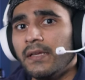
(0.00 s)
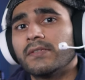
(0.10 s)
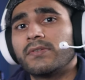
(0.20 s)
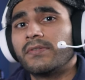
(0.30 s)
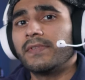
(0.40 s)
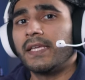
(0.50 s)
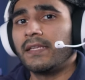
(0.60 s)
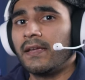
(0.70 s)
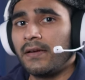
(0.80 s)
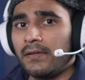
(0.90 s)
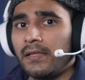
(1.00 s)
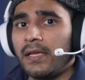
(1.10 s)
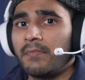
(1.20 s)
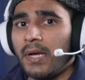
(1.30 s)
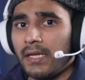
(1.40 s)
sort of like an air
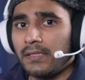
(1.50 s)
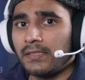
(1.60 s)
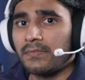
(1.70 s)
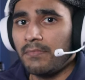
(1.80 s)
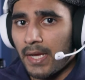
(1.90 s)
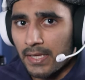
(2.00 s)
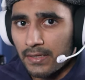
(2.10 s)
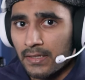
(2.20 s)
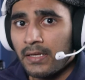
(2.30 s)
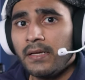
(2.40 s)
airline pilot's mic.